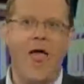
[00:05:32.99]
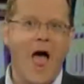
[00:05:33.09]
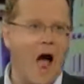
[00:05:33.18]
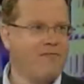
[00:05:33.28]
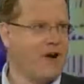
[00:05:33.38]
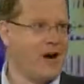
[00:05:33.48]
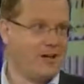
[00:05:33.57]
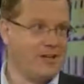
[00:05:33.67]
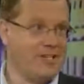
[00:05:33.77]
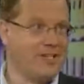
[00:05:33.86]
I'm
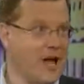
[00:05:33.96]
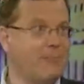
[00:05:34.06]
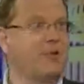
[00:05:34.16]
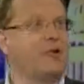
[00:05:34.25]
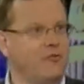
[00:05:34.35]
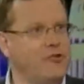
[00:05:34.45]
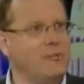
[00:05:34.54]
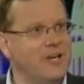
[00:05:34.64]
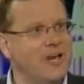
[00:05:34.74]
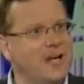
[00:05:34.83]
frankly skeptical of
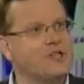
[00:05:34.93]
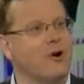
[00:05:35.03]
human nature.